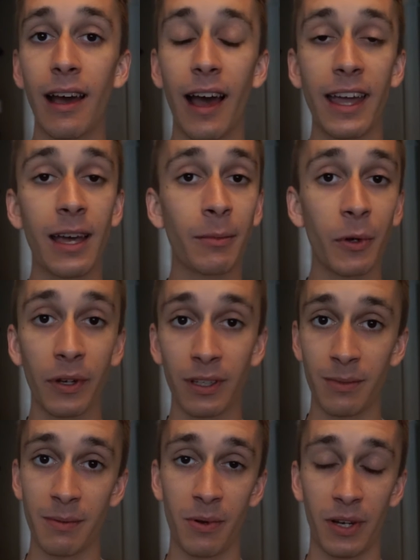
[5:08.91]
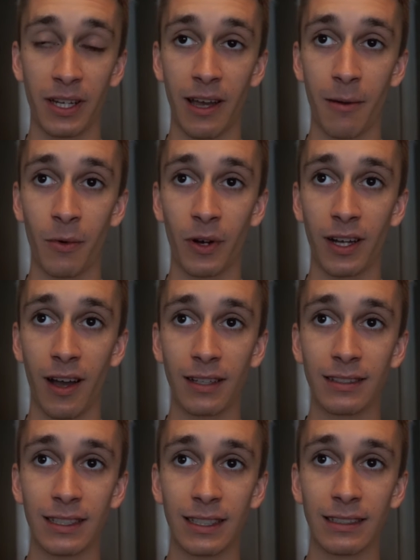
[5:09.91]
I am going to be putting out more
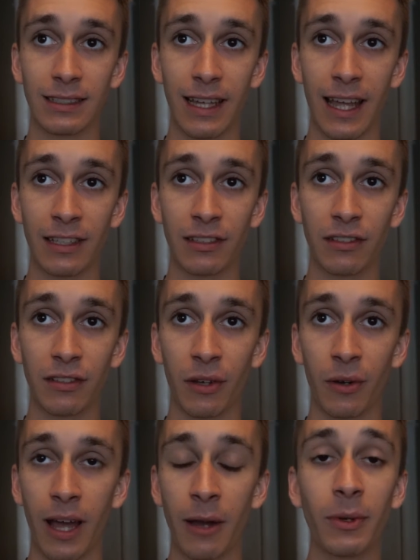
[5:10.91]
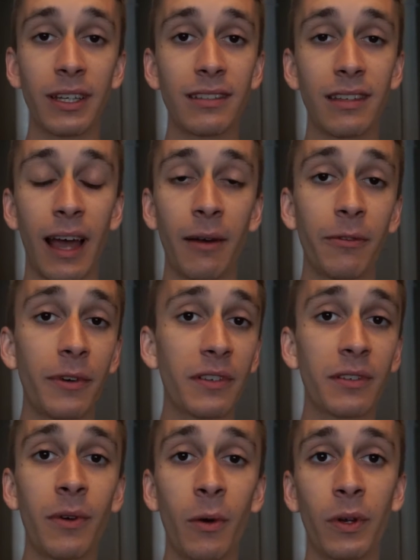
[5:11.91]
content, and so I
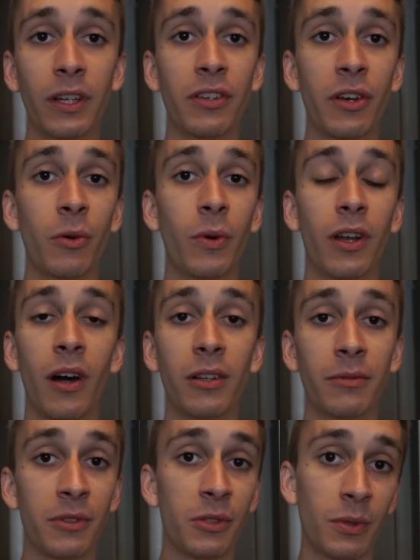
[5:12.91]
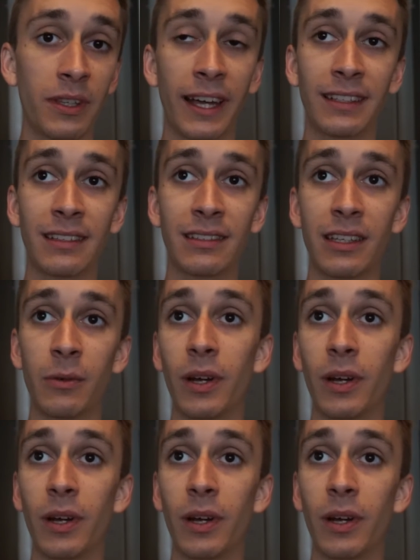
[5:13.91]
first of all want to know what all of you would like to see.